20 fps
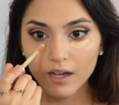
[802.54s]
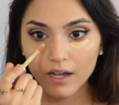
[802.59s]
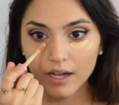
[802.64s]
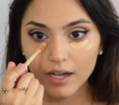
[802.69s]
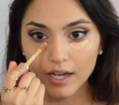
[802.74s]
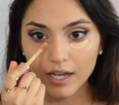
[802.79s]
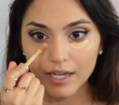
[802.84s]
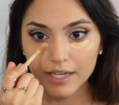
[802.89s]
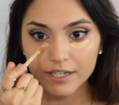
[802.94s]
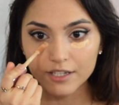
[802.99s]

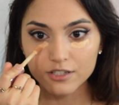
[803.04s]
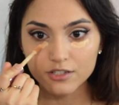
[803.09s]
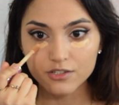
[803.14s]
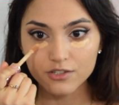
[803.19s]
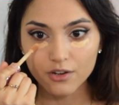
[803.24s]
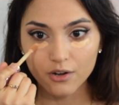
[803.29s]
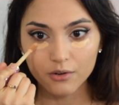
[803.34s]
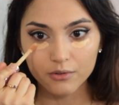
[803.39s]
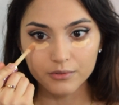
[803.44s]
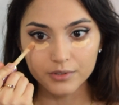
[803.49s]
I
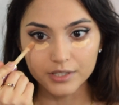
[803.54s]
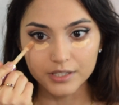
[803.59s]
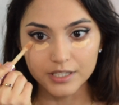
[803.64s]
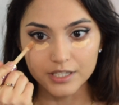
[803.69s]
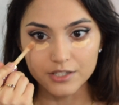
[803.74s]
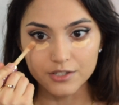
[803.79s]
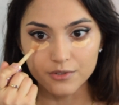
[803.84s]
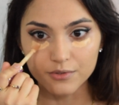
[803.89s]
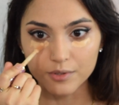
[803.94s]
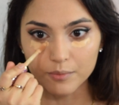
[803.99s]
don't
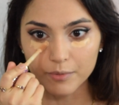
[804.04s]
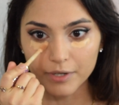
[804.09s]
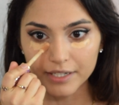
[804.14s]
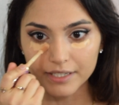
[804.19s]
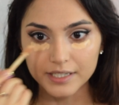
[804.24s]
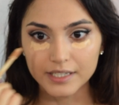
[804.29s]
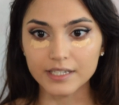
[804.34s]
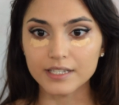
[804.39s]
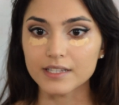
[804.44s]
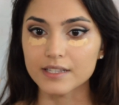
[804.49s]
really do the
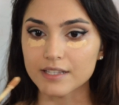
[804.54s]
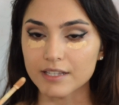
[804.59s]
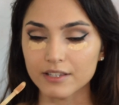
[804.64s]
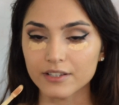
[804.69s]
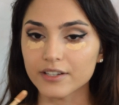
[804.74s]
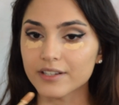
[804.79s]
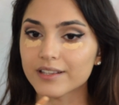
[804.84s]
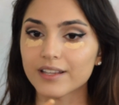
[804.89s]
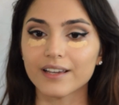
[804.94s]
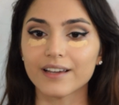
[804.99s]
brightening
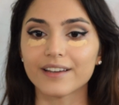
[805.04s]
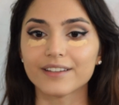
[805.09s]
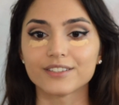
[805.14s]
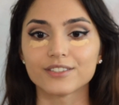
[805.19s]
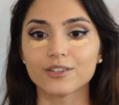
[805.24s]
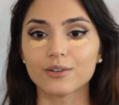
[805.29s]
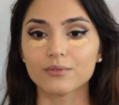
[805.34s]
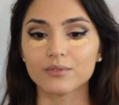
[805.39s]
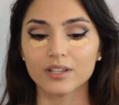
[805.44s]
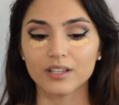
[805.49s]
concealer thing.
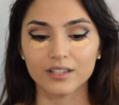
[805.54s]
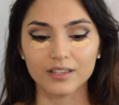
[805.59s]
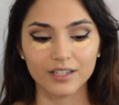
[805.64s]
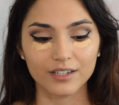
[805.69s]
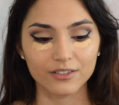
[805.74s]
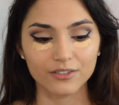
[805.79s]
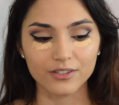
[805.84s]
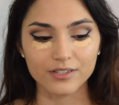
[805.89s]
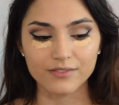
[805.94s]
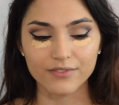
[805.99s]
I don't think
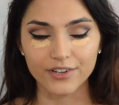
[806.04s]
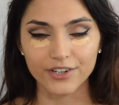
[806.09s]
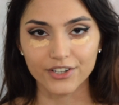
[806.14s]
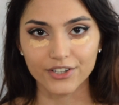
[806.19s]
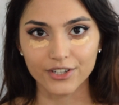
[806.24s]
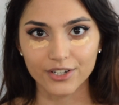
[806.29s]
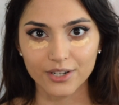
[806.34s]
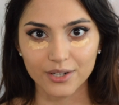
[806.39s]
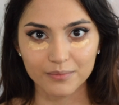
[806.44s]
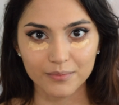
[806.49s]
that it looks very
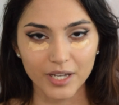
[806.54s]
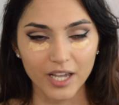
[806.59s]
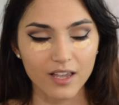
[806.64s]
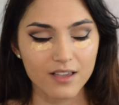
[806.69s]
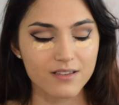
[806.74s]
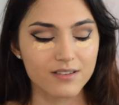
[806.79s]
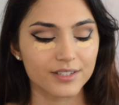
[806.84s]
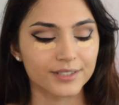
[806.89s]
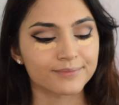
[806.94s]
good on me.